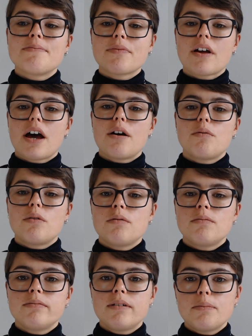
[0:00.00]
I will
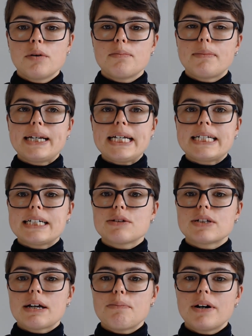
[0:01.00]
put my details
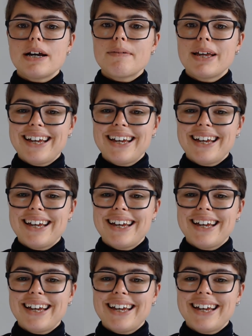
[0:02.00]
somewhere,